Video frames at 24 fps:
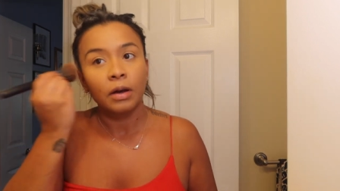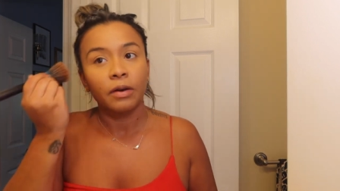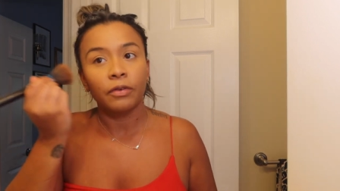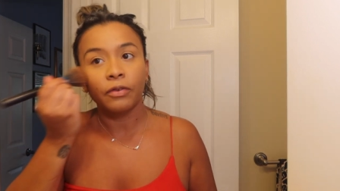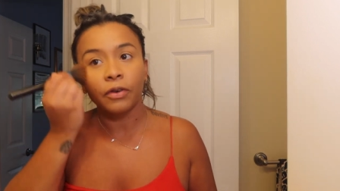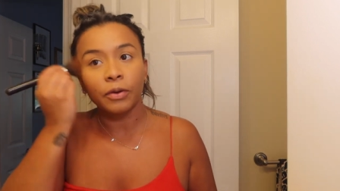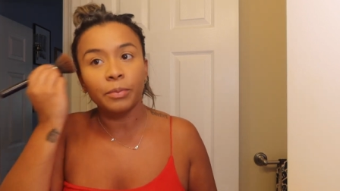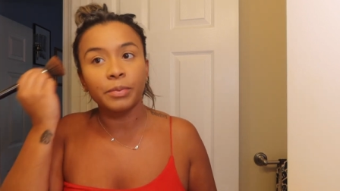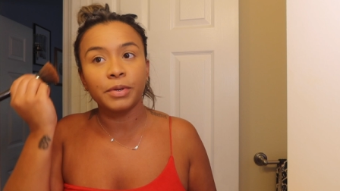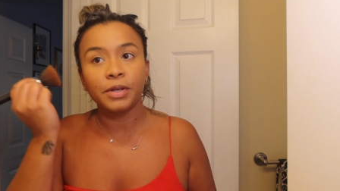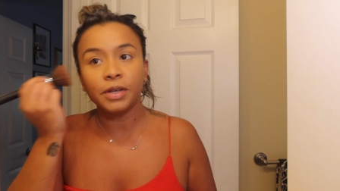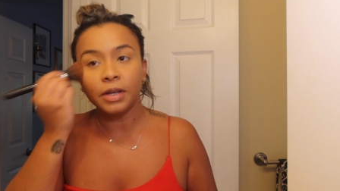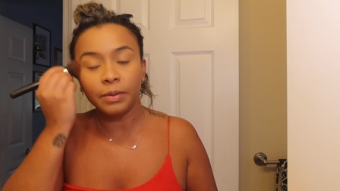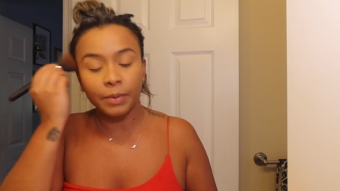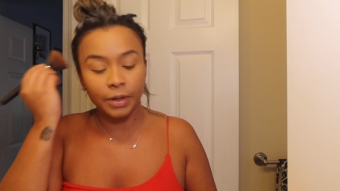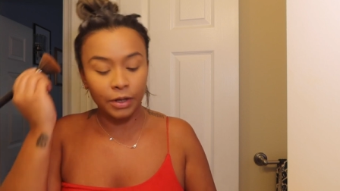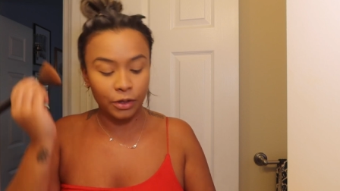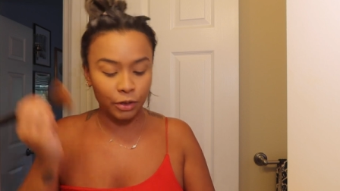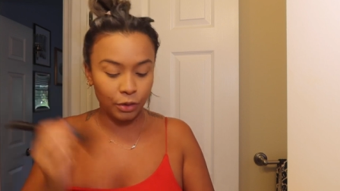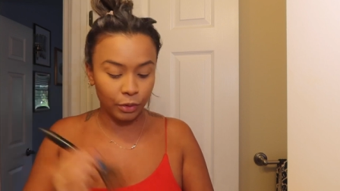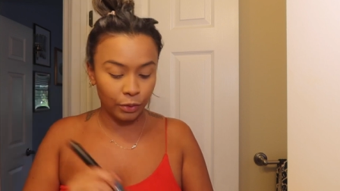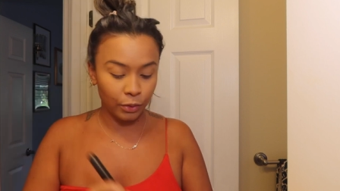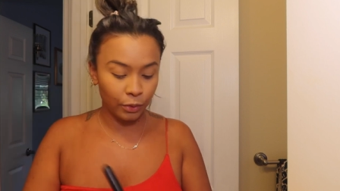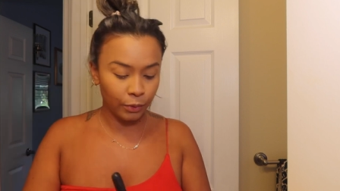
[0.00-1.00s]
from
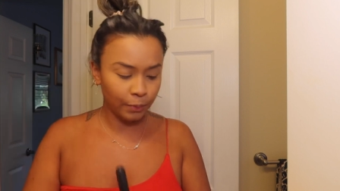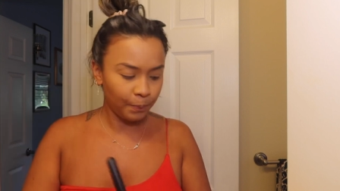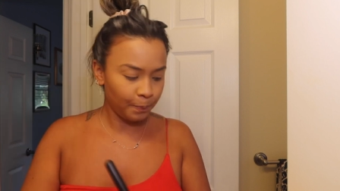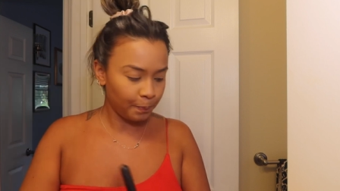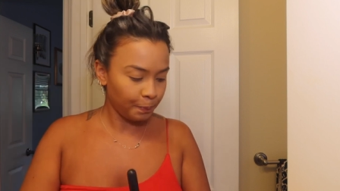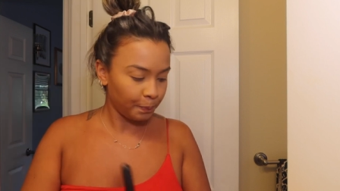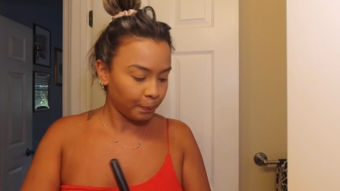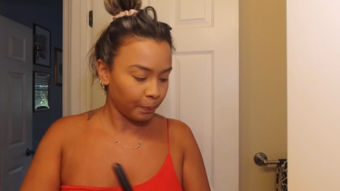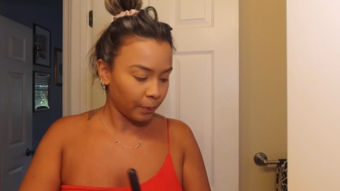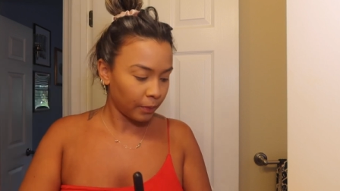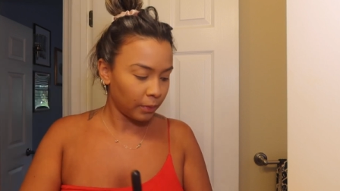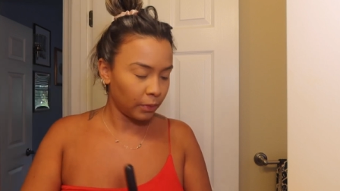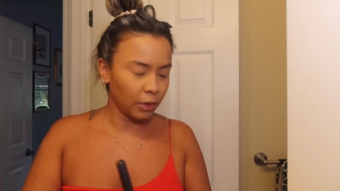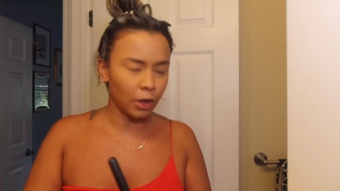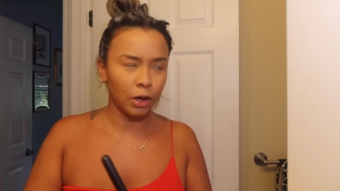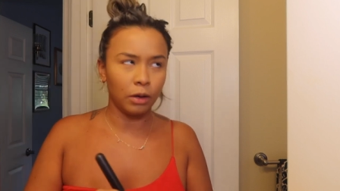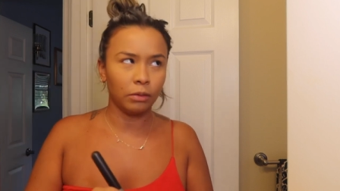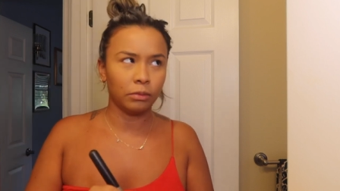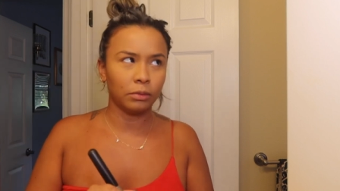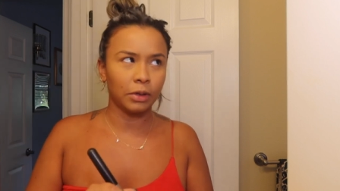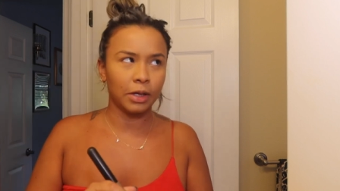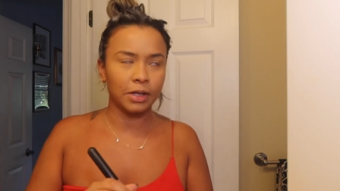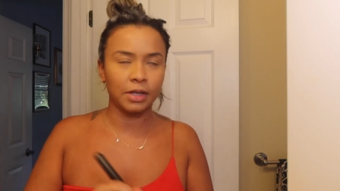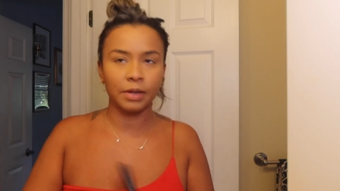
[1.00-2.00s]
CB2.
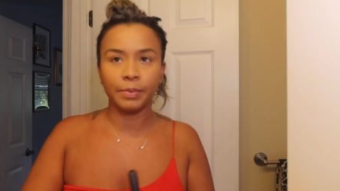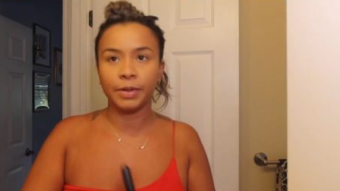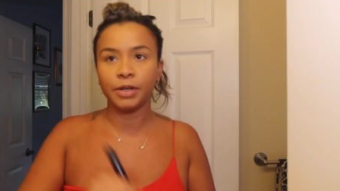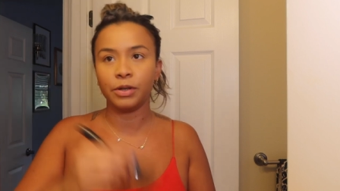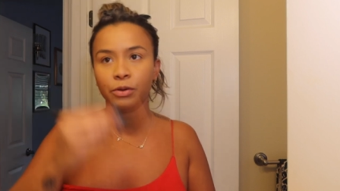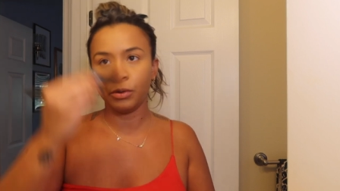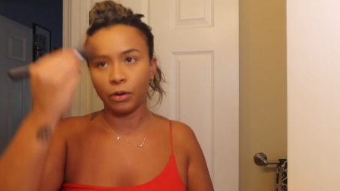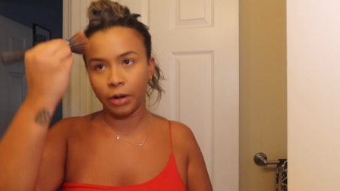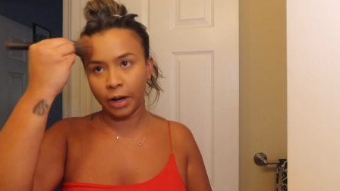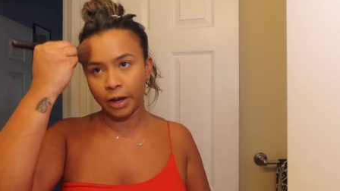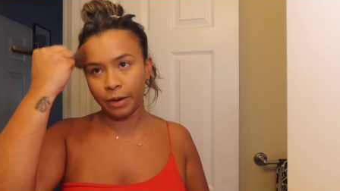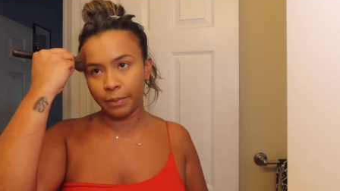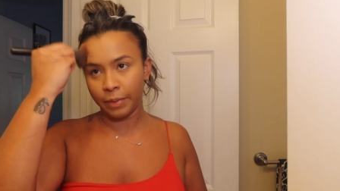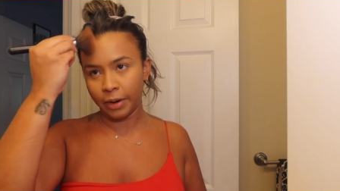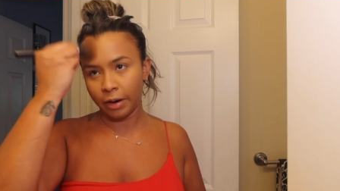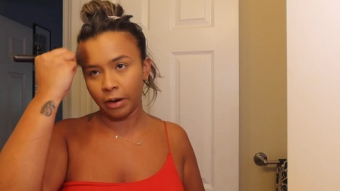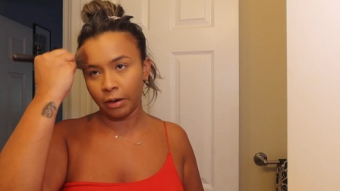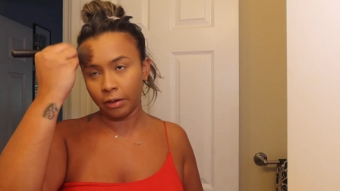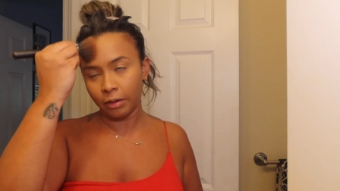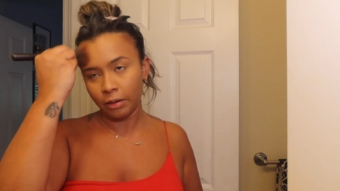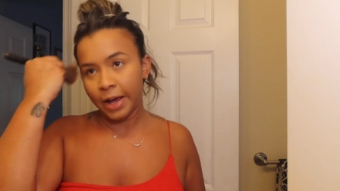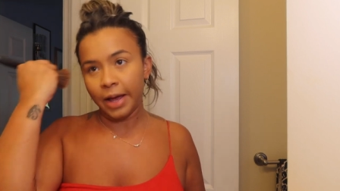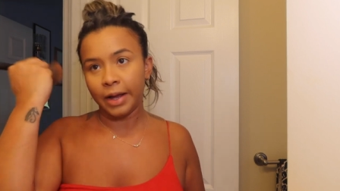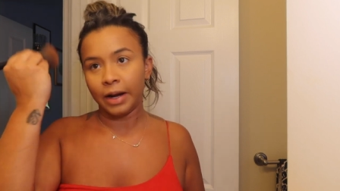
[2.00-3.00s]
No, not CB2, Crate and
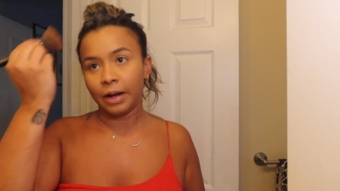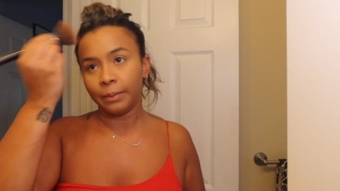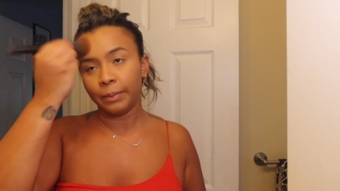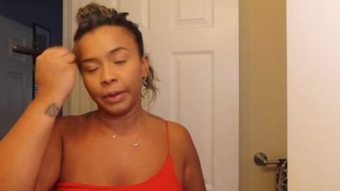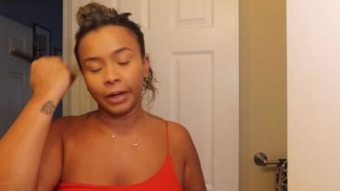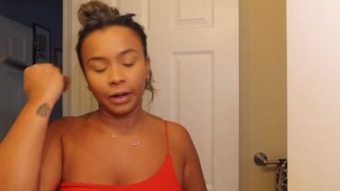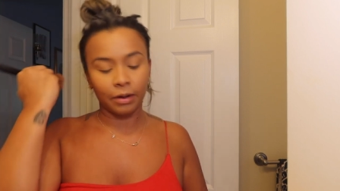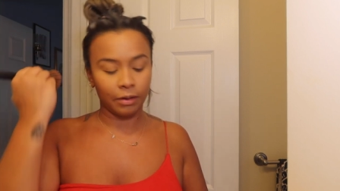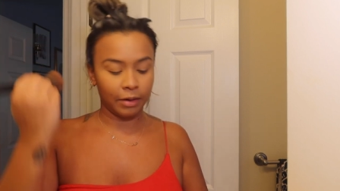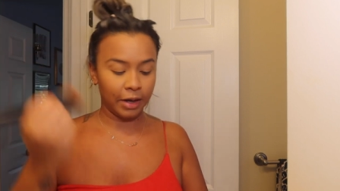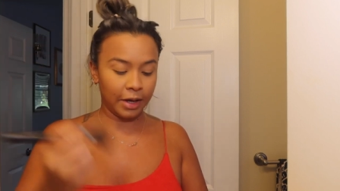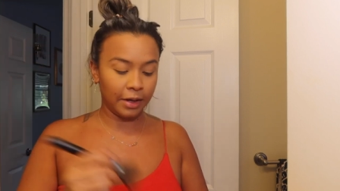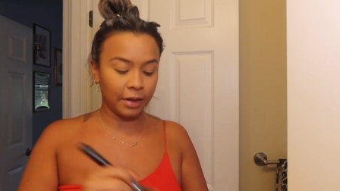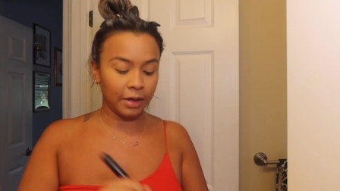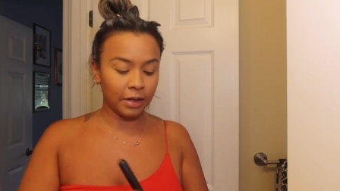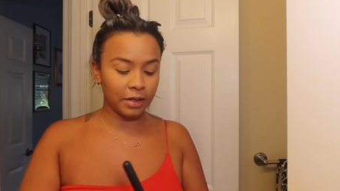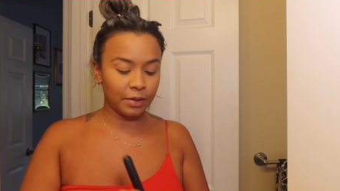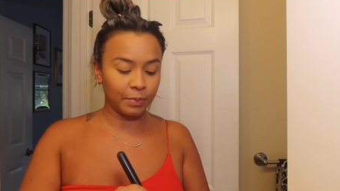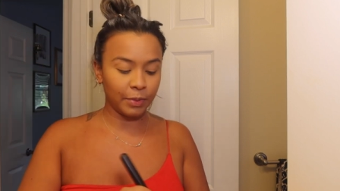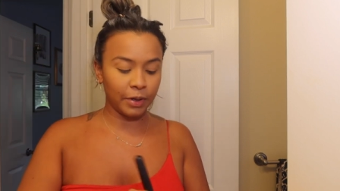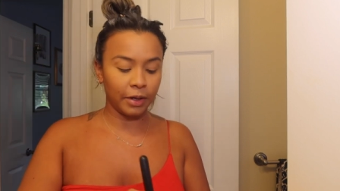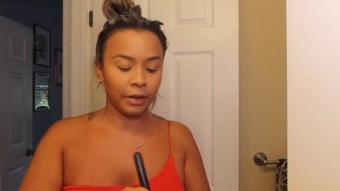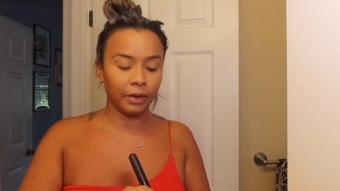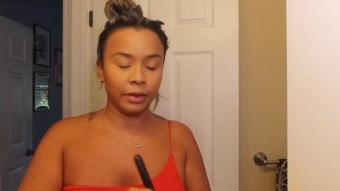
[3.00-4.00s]
Barrel. And I'm like, okay,
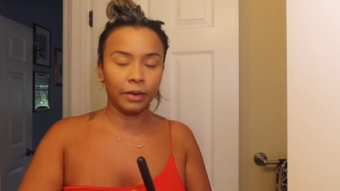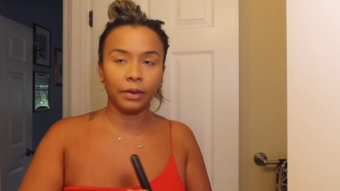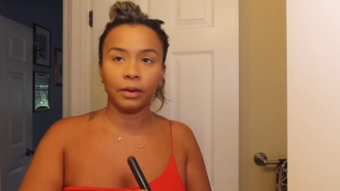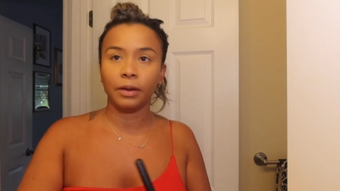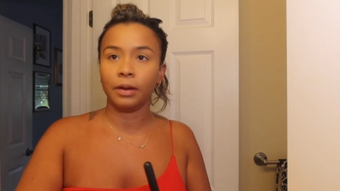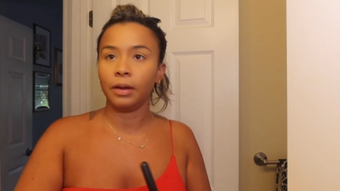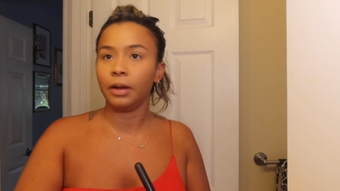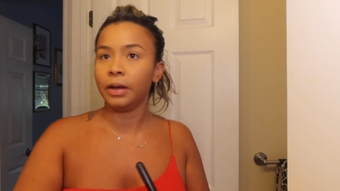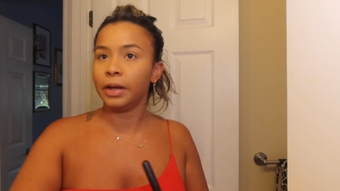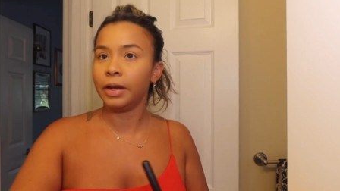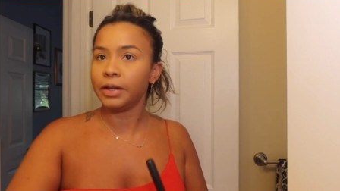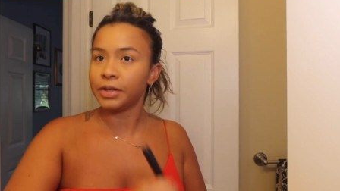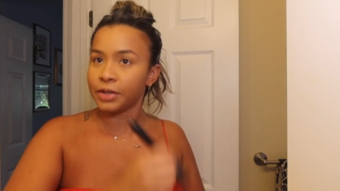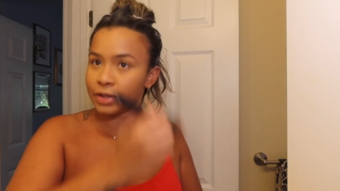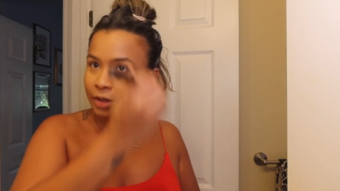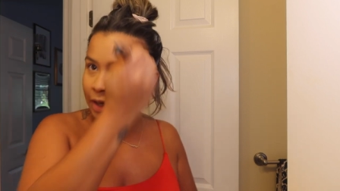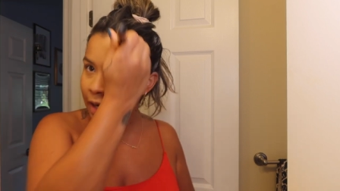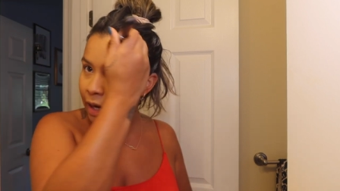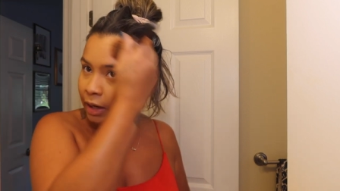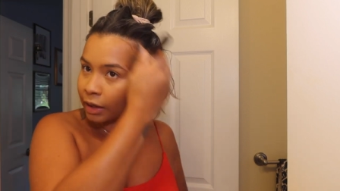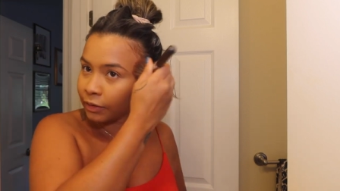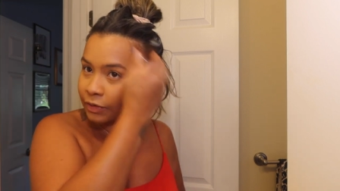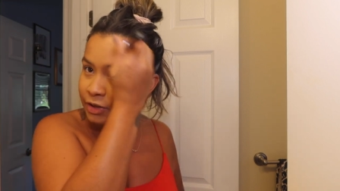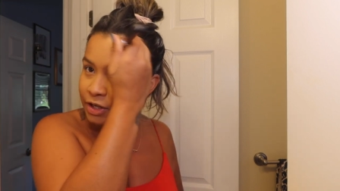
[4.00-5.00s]
this month it's
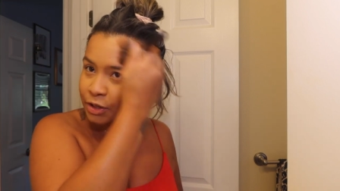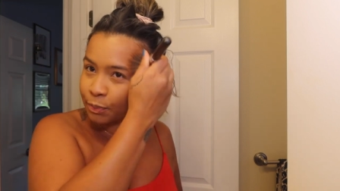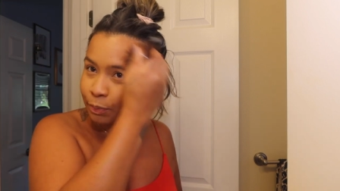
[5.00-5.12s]
kind of a